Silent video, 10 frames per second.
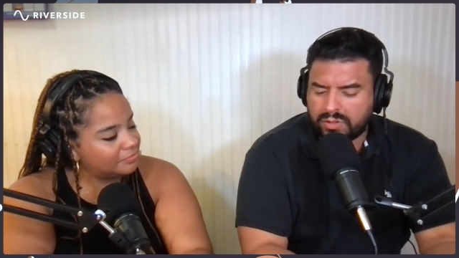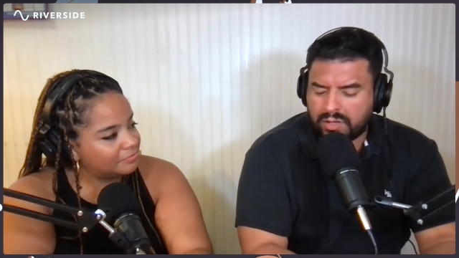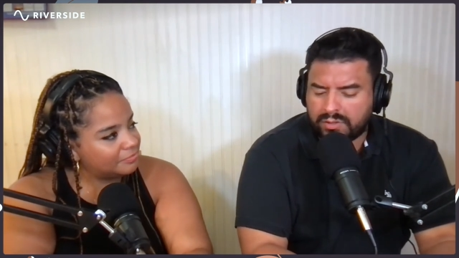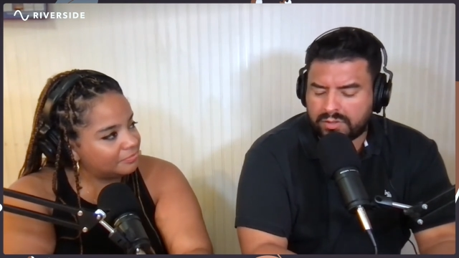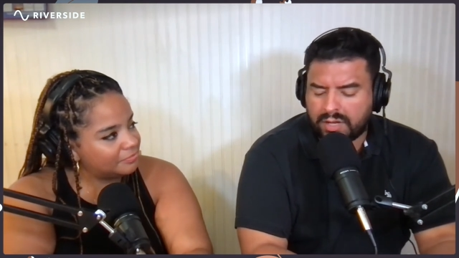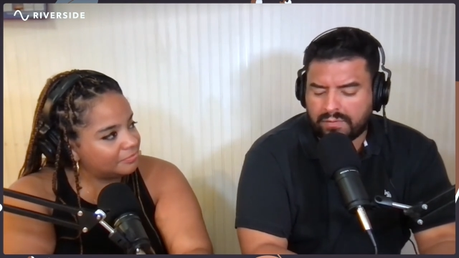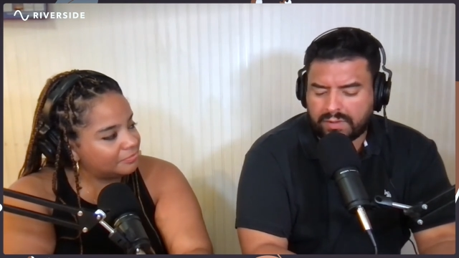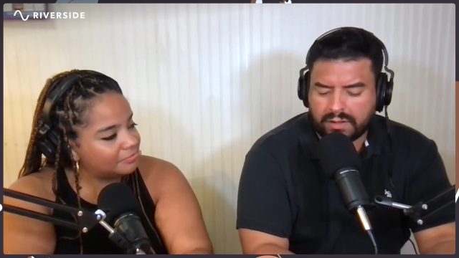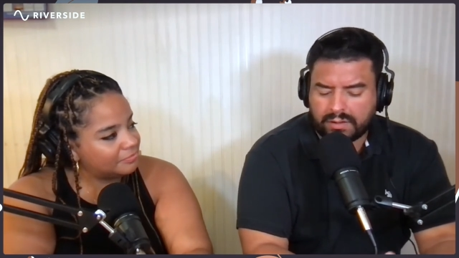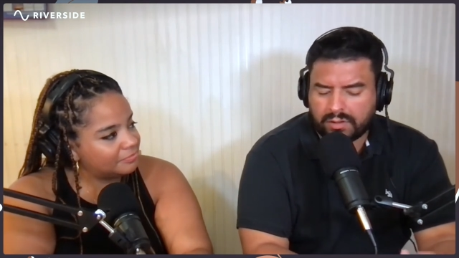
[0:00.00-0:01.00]
Speaker 1: that's kind of
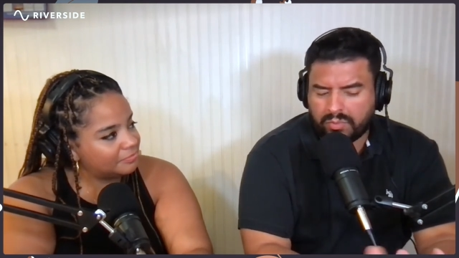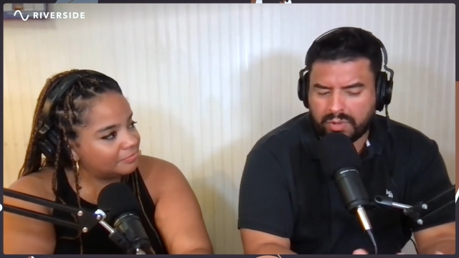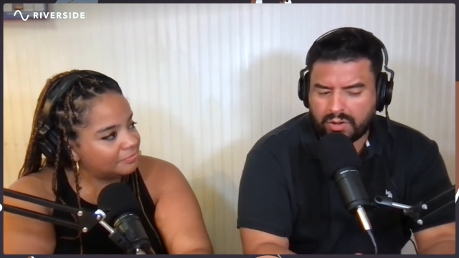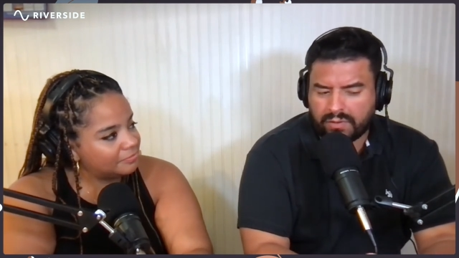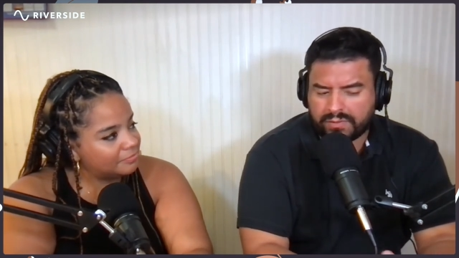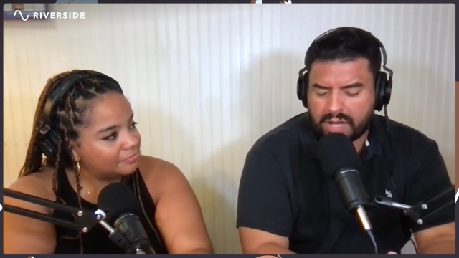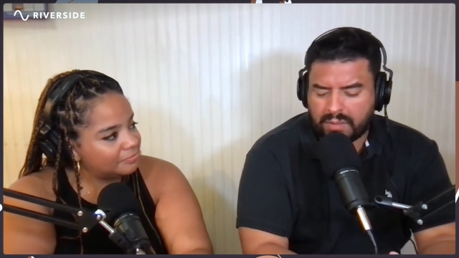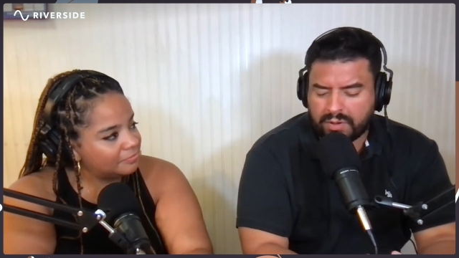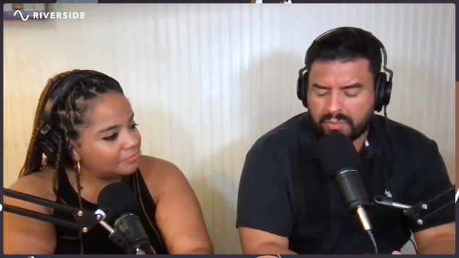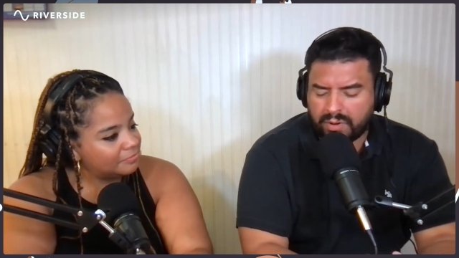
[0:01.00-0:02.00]
like a little bit off
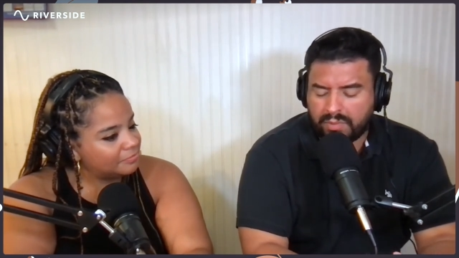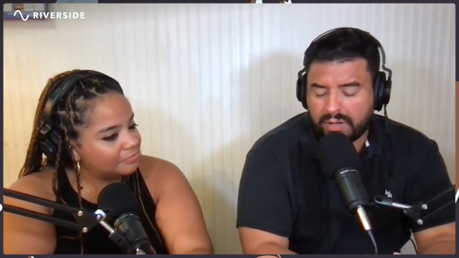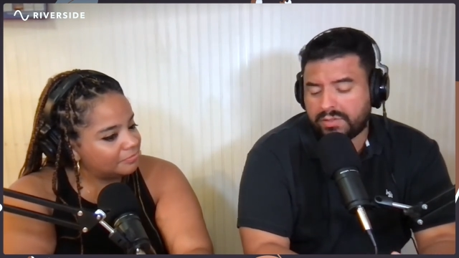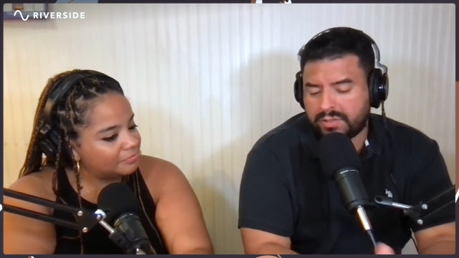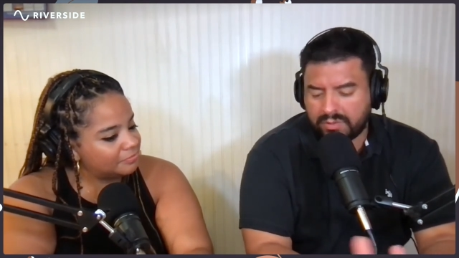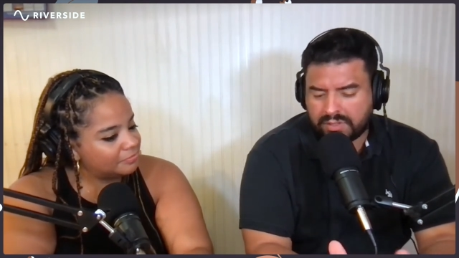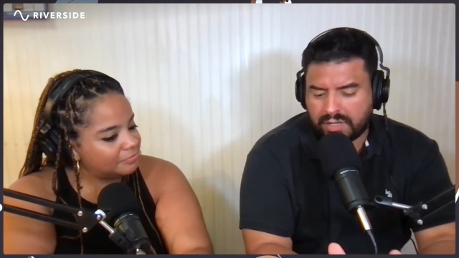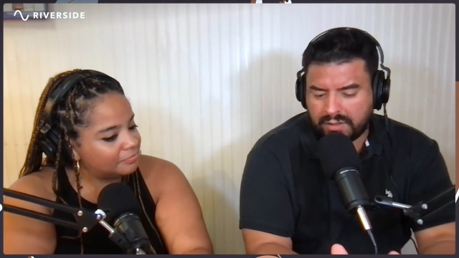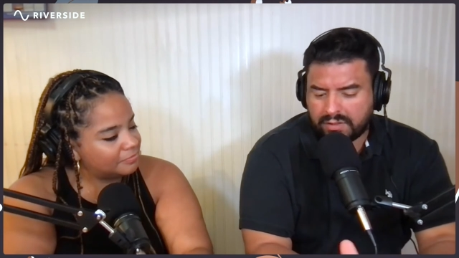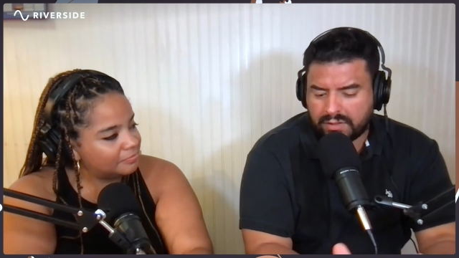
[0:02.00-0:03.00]
topic, but but it's still
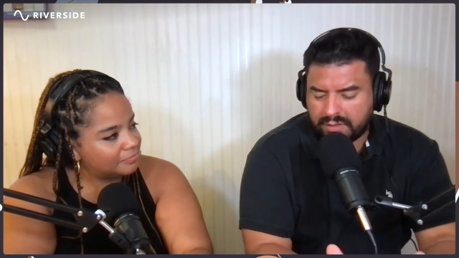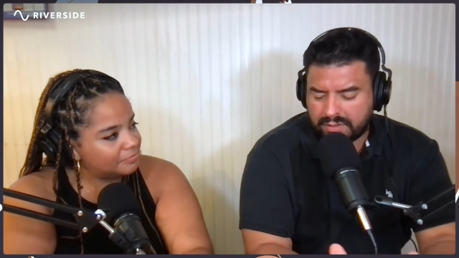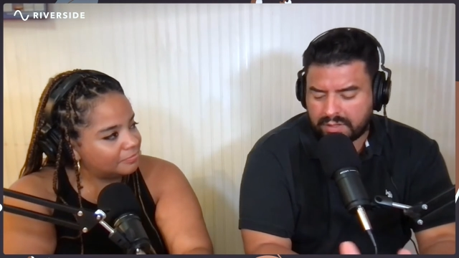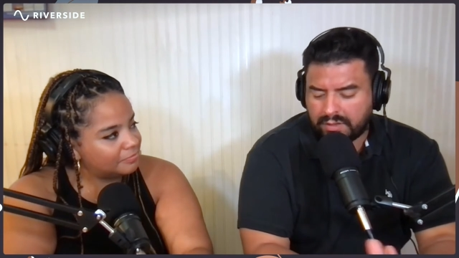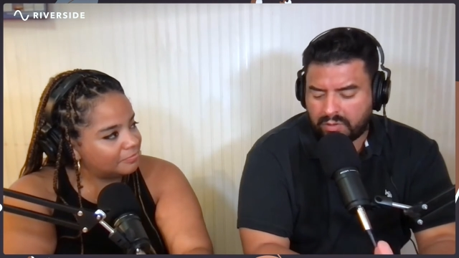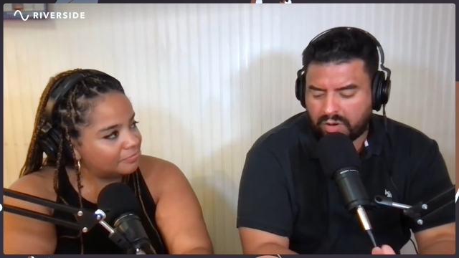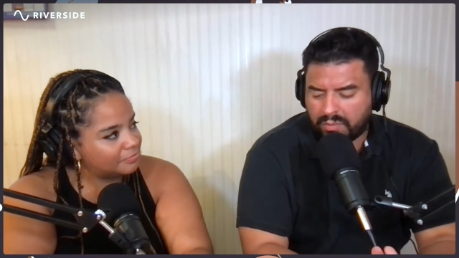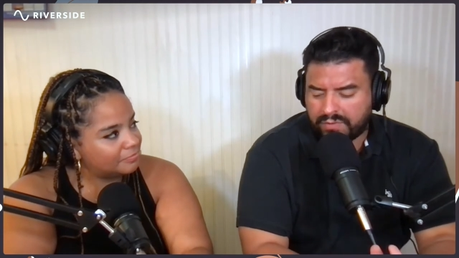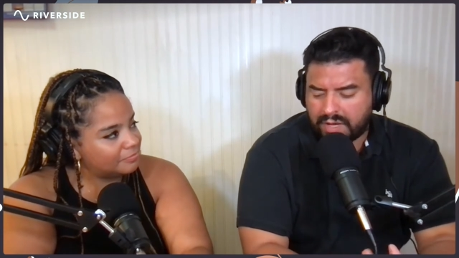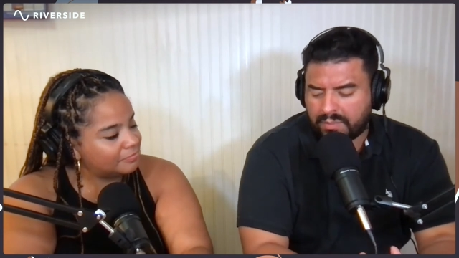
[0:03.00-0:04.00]
staying in, in the realm
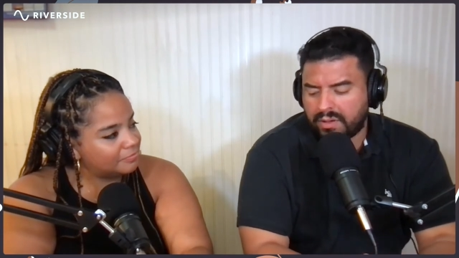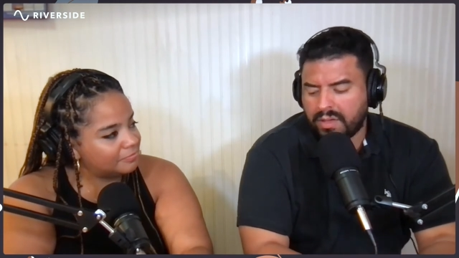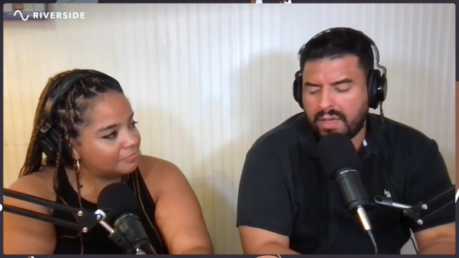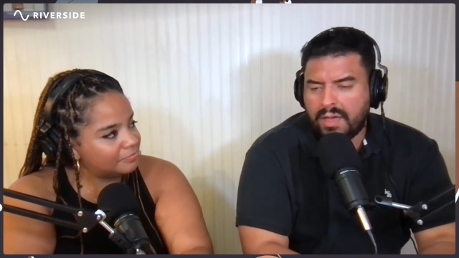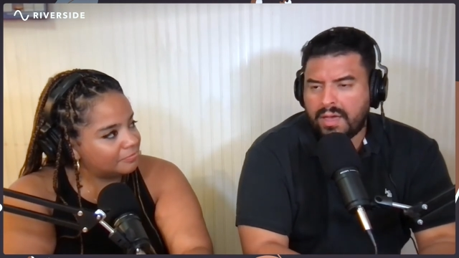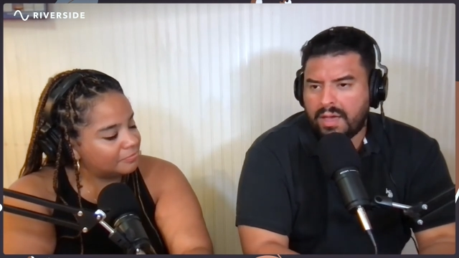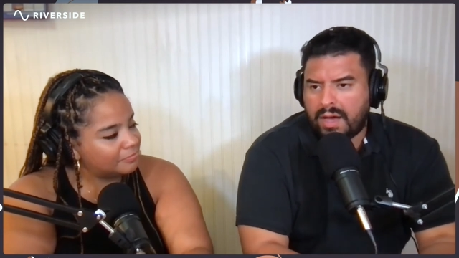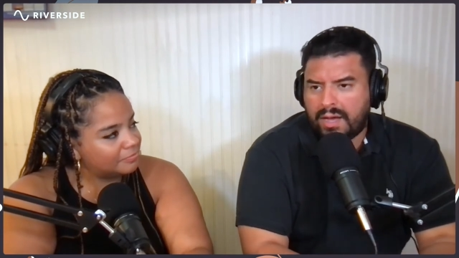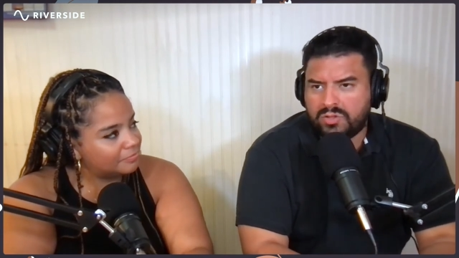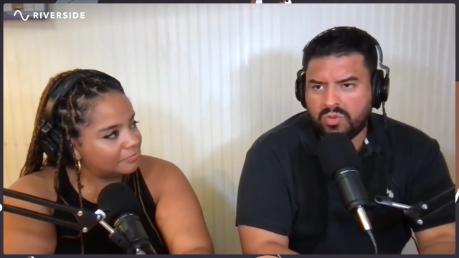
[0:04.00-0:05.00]
of topic.
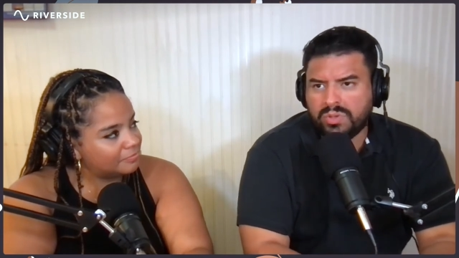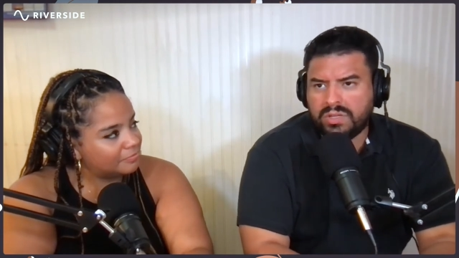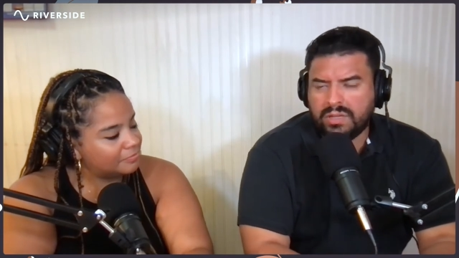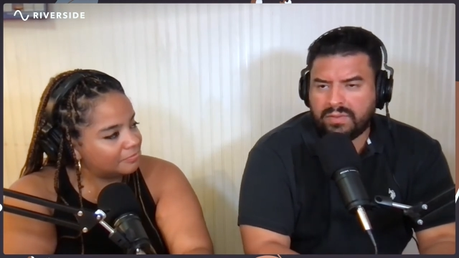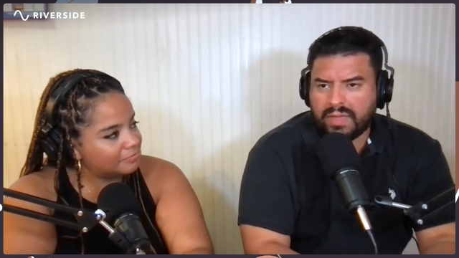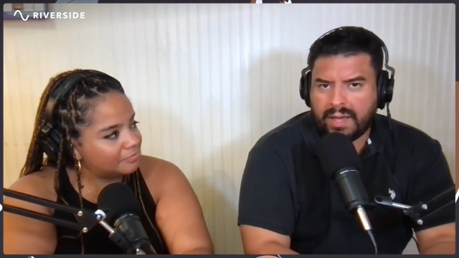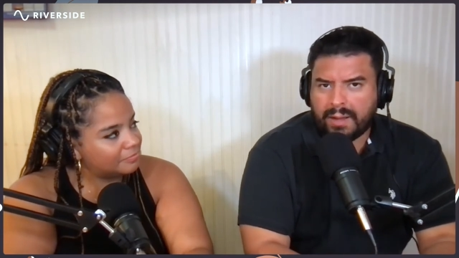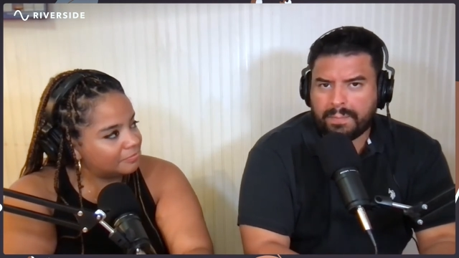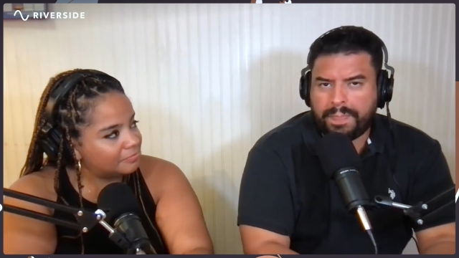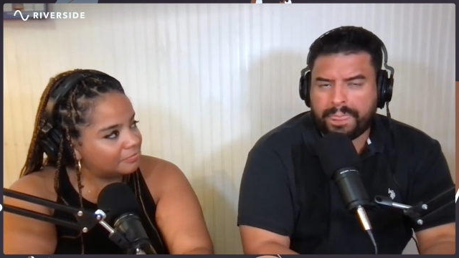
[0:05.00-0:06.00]
I do believe
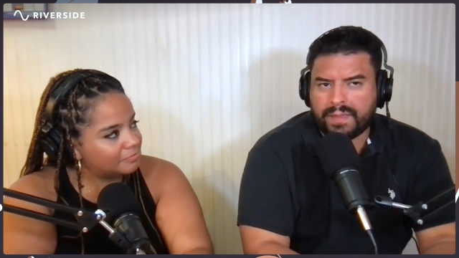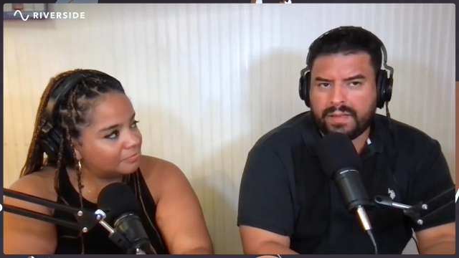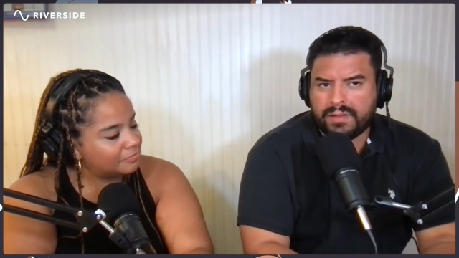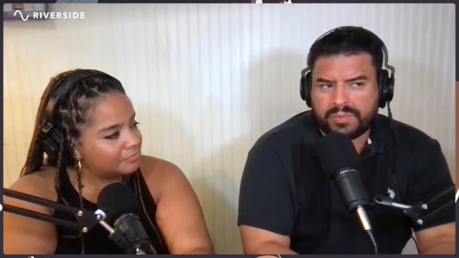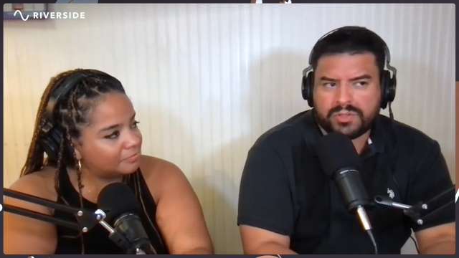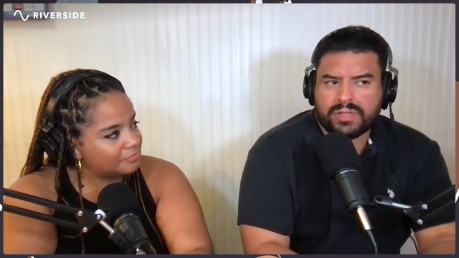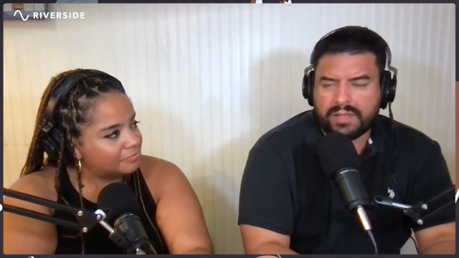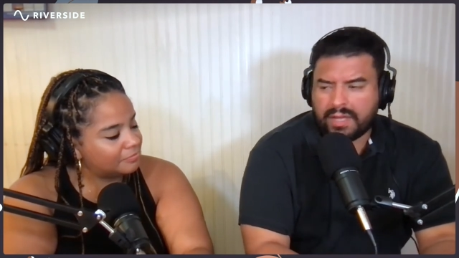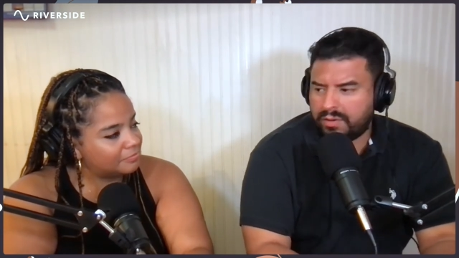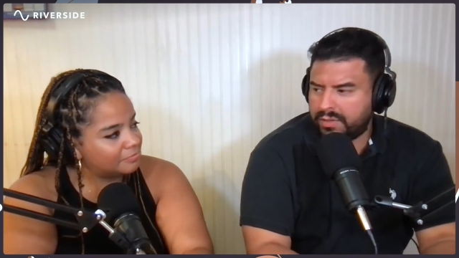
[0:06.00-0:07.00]
that especially
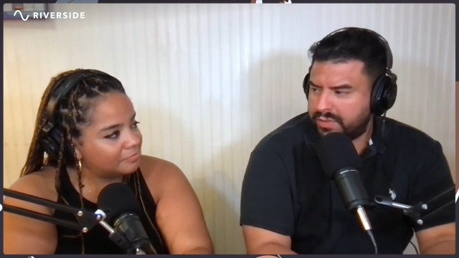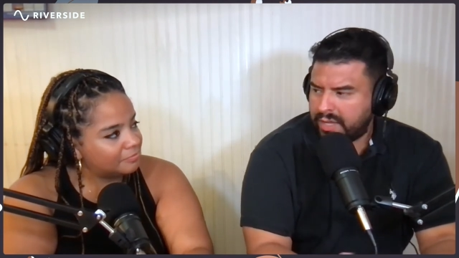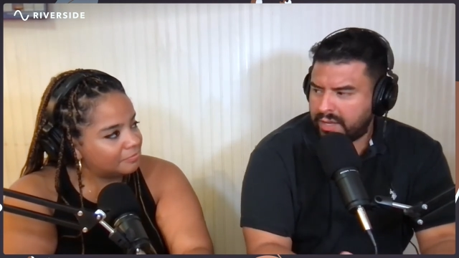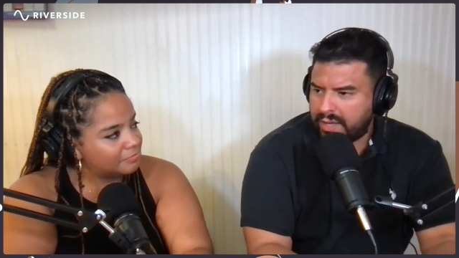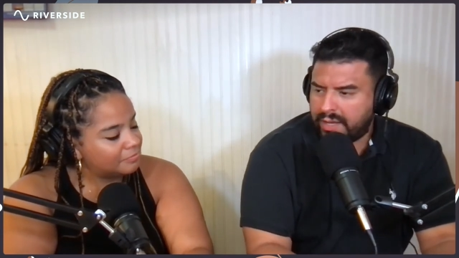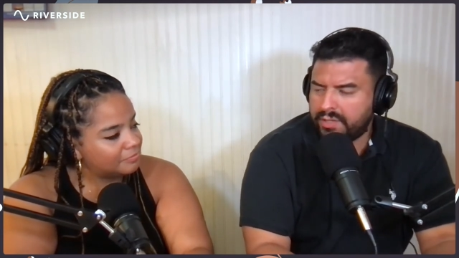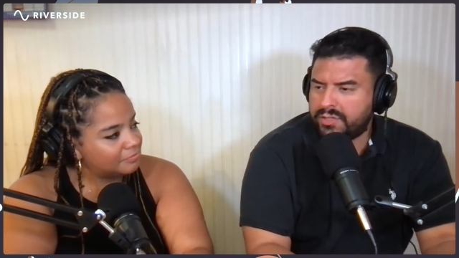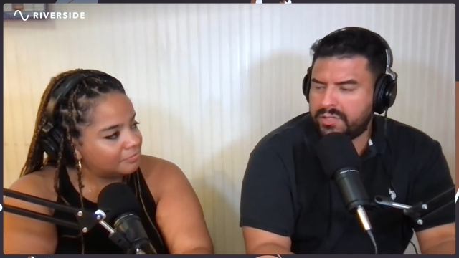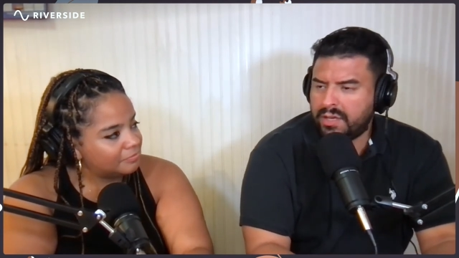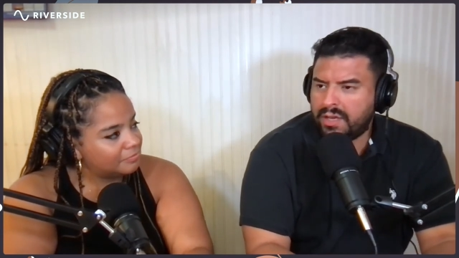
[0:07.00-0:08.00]
now in this day and age,